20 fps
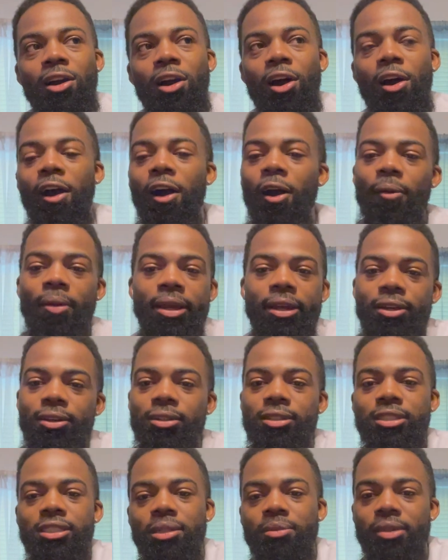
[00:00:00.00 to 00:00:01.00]
already
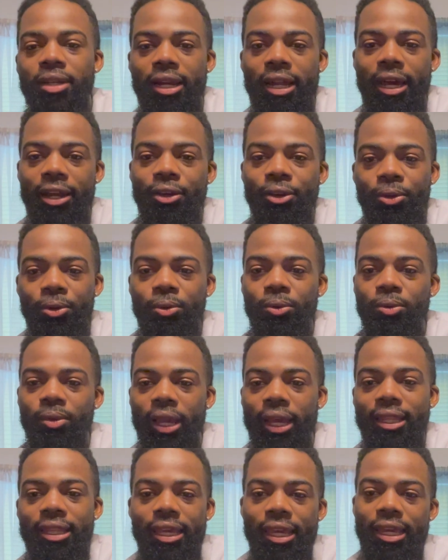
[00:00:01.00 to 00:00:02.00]
doing something that I do
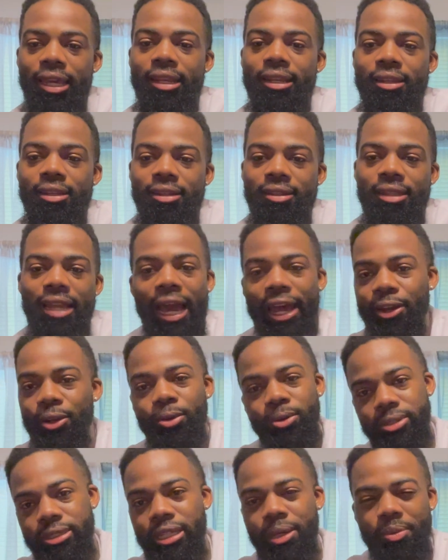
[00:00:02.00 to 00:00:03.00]
and then not
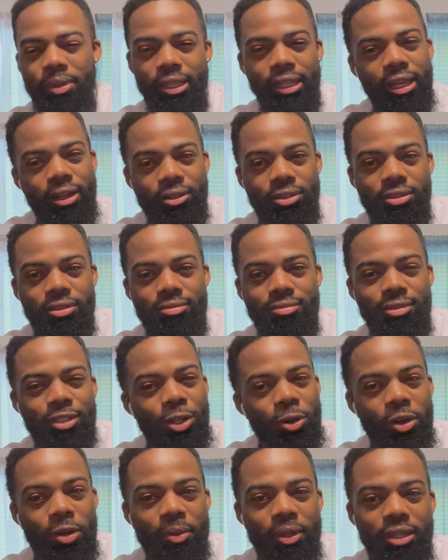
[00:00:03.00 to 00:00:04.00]
doing something else. You
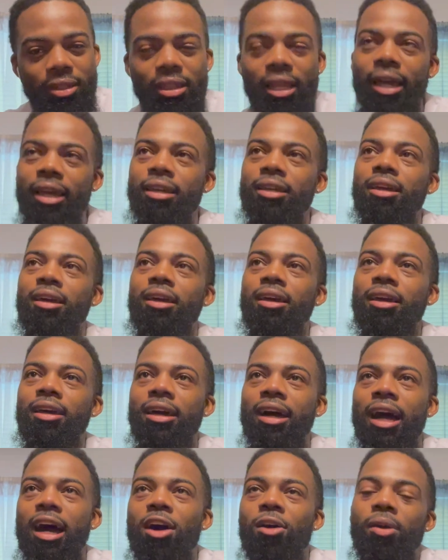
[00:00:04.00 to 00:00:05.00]
know what I mean? Like,
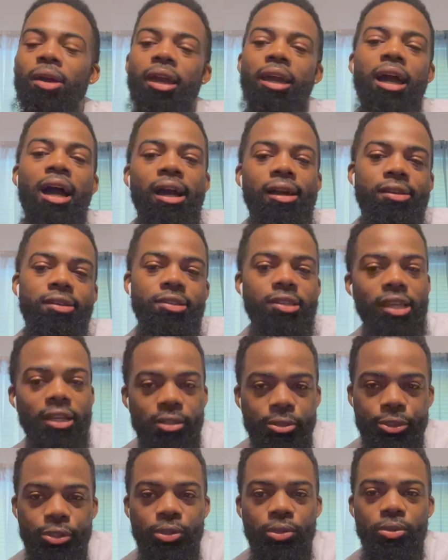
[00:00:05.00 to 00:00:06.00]
okay, I can
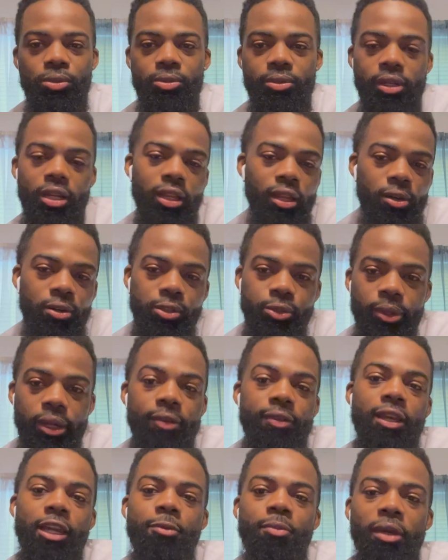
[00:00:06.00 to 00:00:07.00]
sell shoes or clothes,
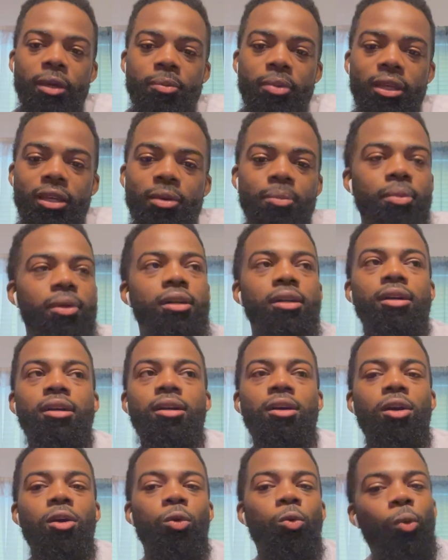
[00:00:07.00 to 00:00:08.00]
whatever it may be, but
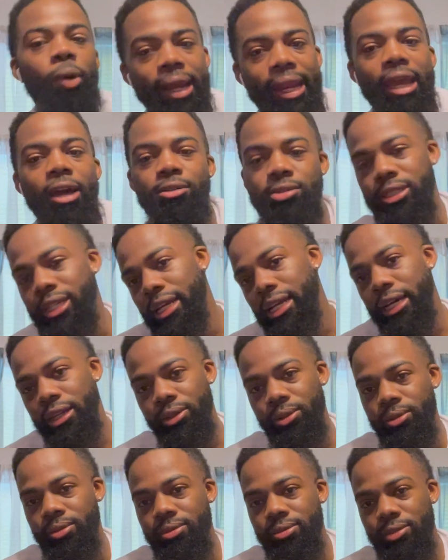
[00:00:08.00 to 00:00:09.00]
what else can I
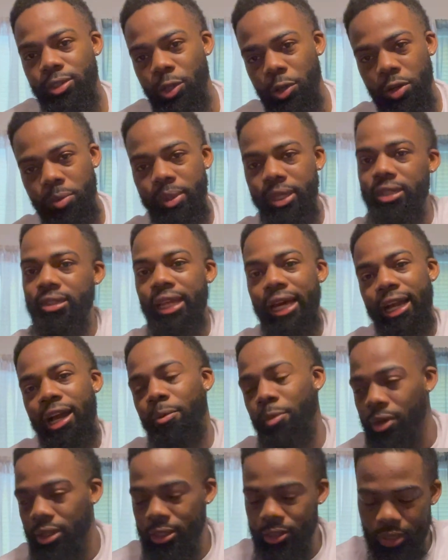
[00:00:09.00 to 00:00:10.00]
do? You know what I mean? Like,
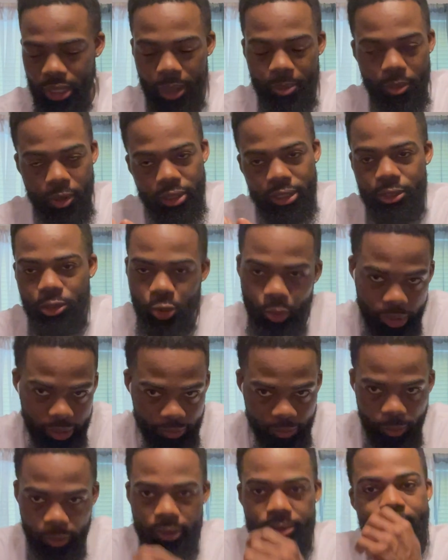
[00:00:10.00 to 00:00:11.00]
I'm only
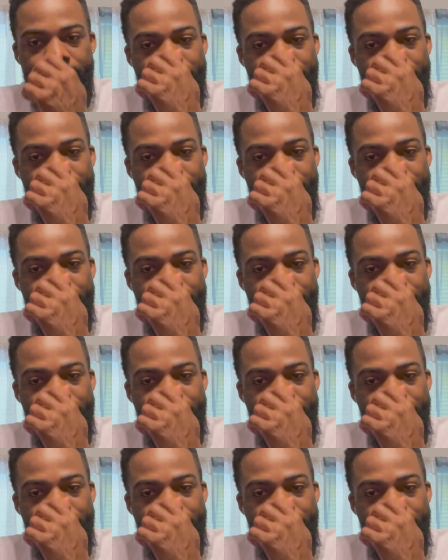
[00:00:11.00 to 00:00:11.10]
24.